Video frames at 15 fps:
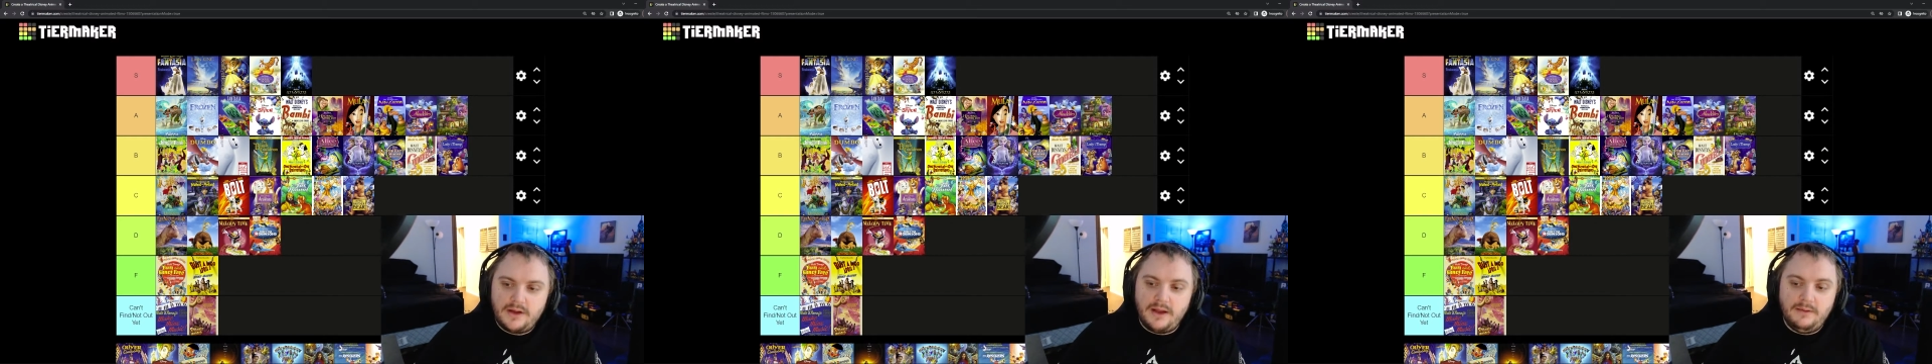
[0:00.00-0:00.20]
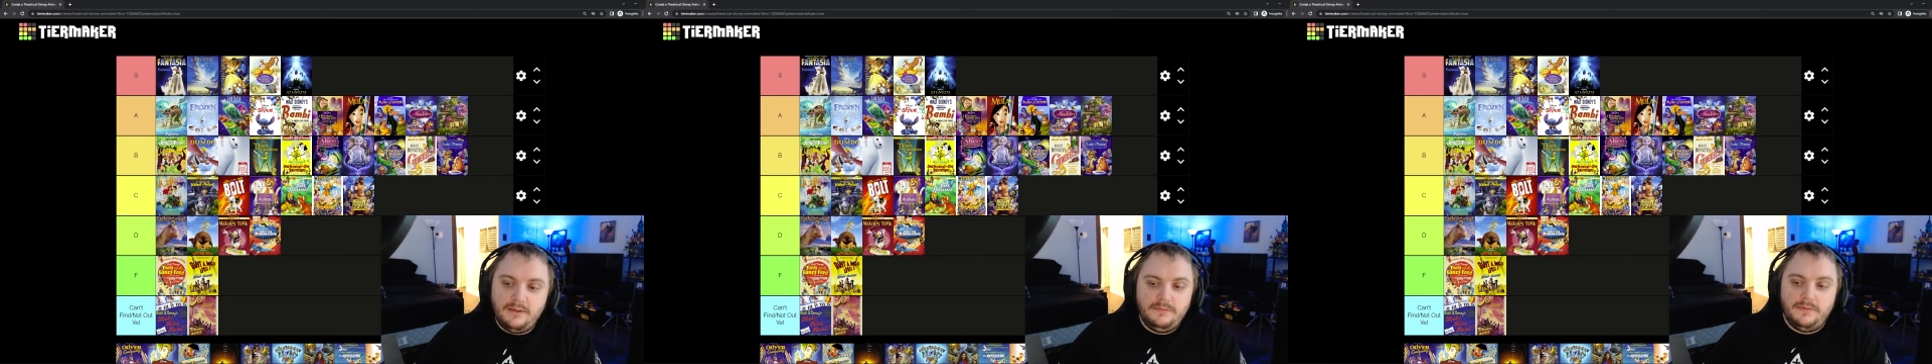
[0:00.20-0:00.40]

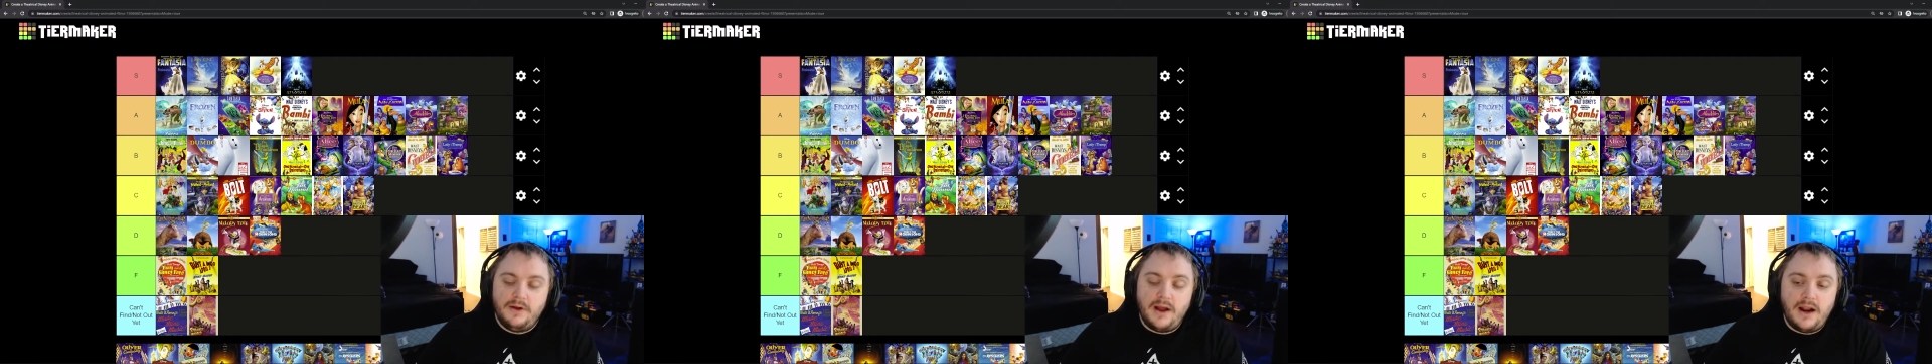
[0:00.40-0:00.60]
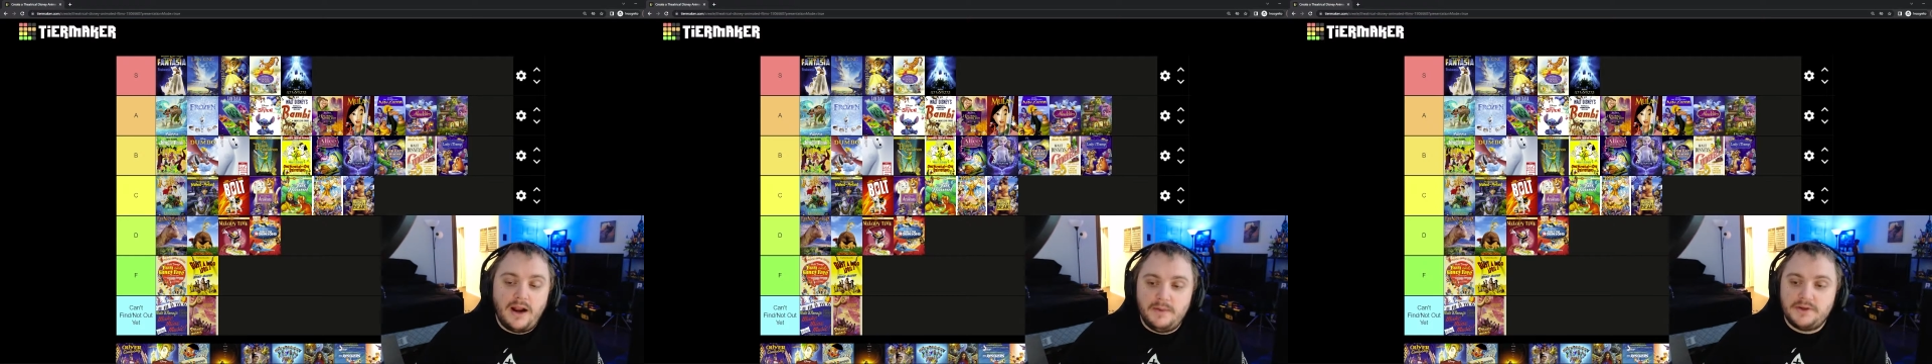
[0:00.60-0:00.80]

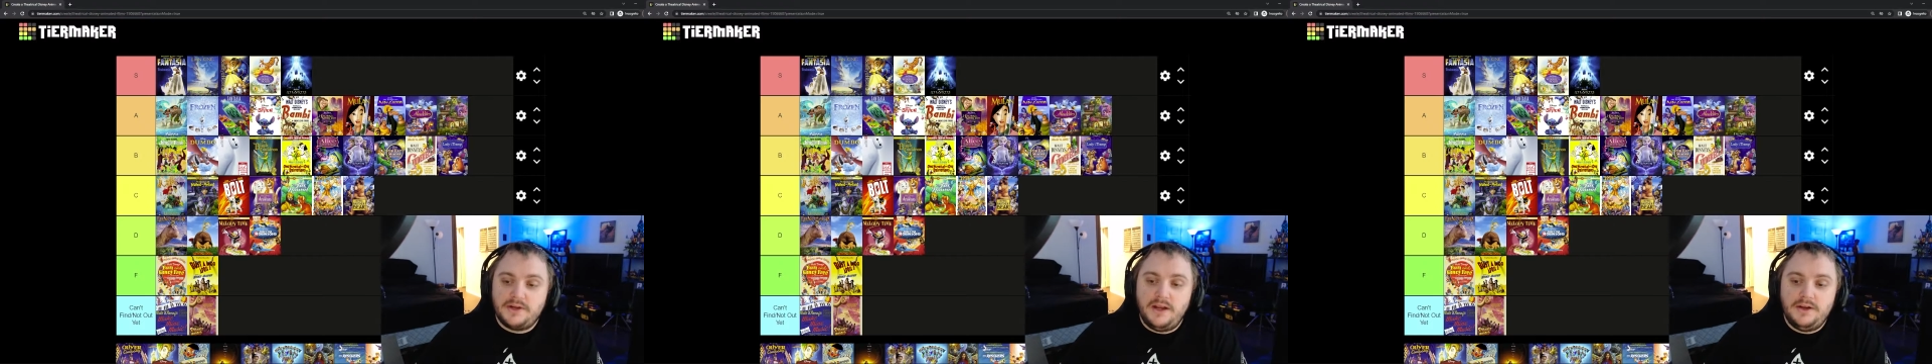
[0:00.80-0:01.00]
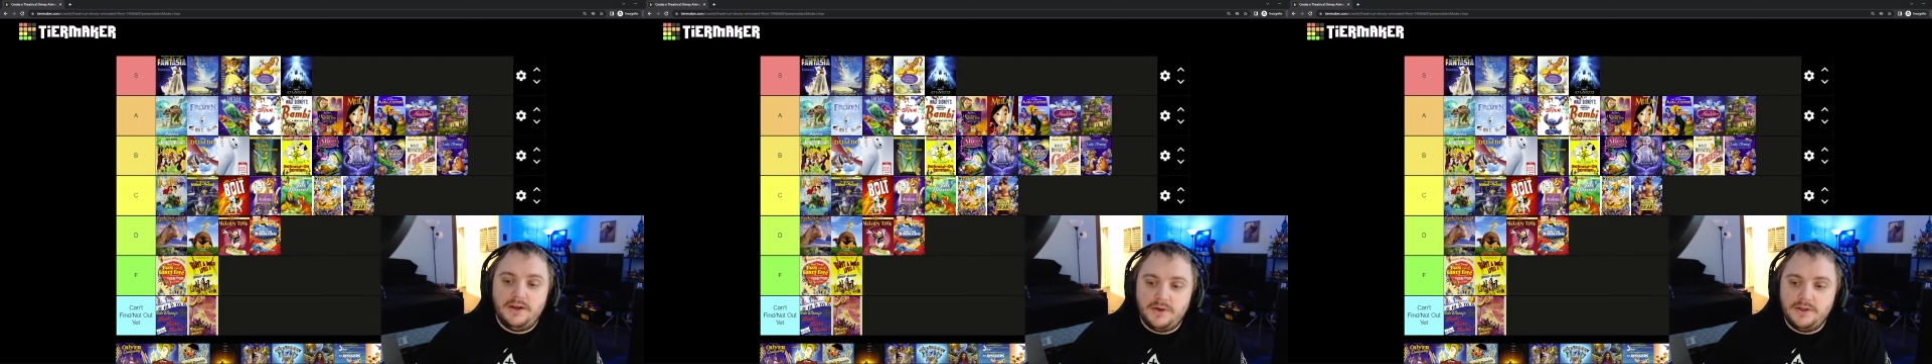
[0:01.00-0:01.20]
forgot how much I
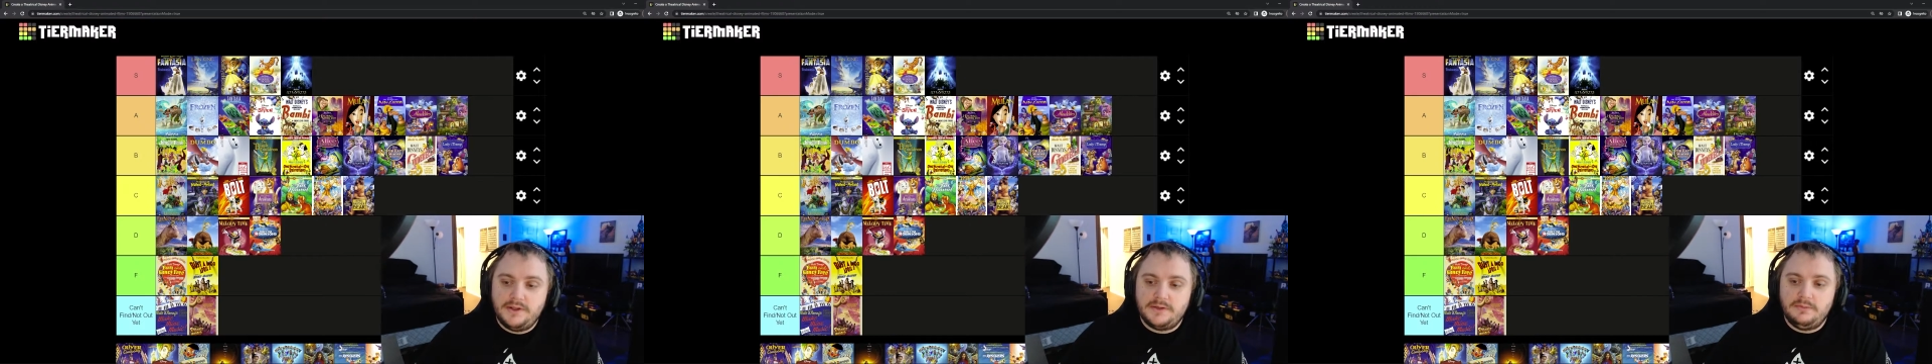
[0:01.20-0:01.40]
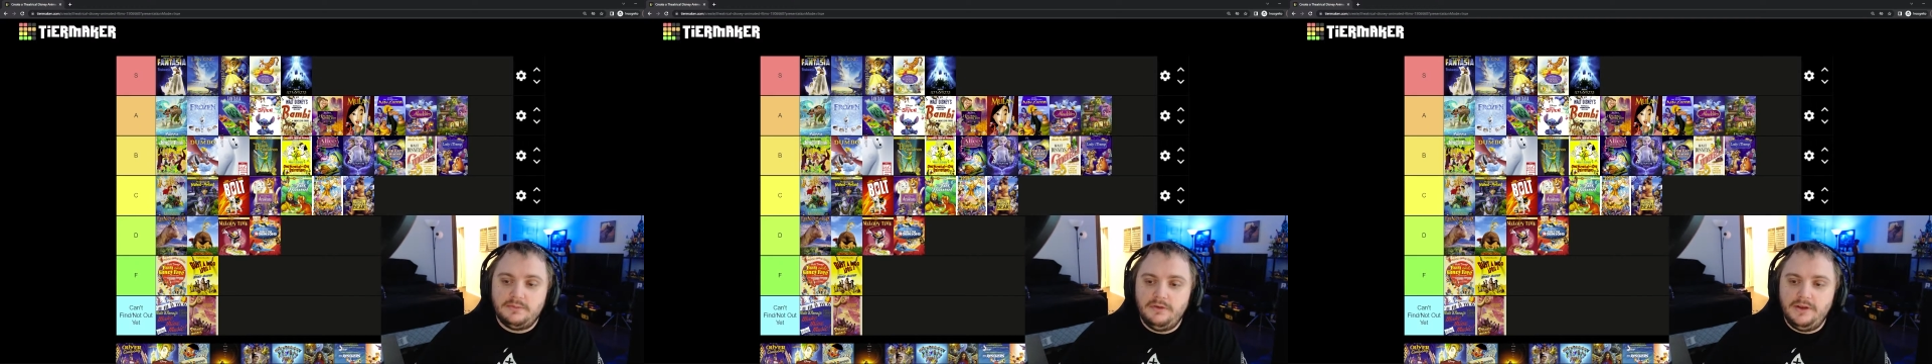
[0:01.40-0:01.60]
enjoyed
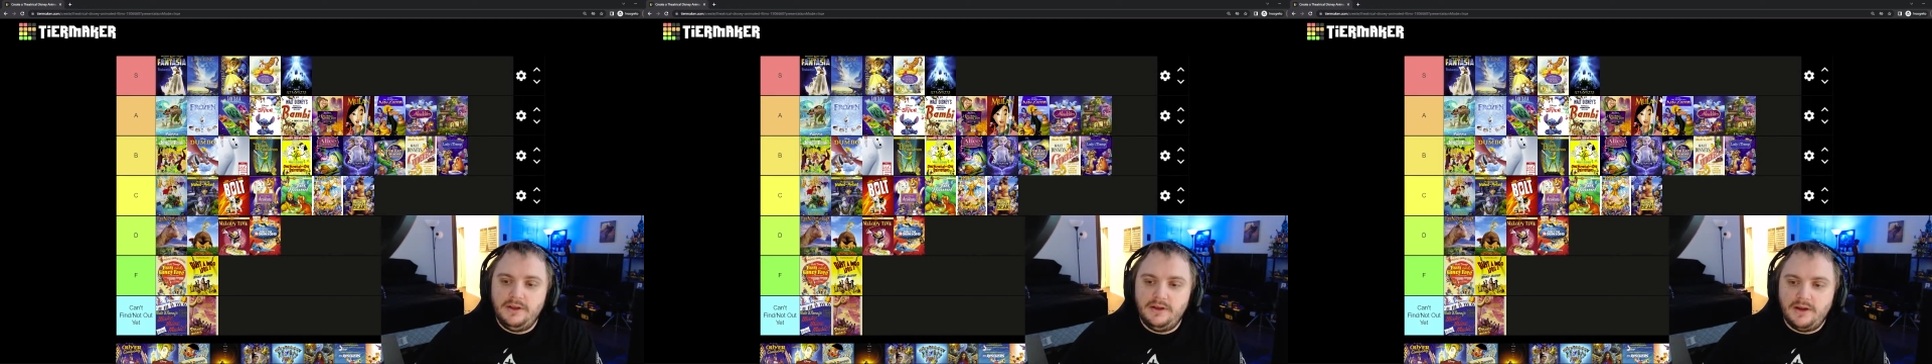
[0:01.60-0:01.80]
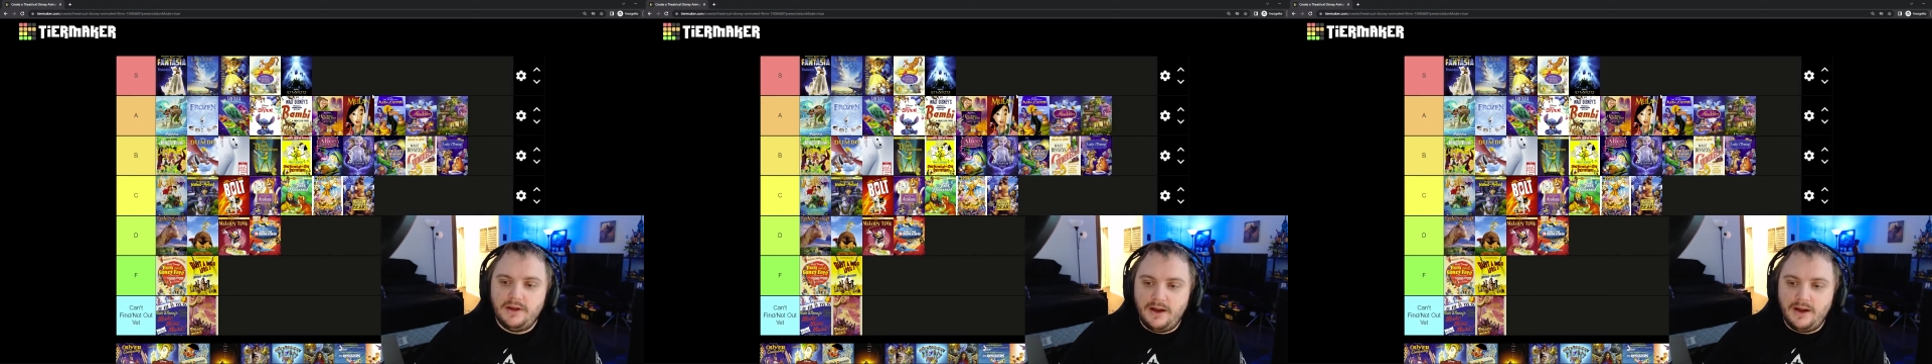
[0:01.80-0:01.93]
this movie.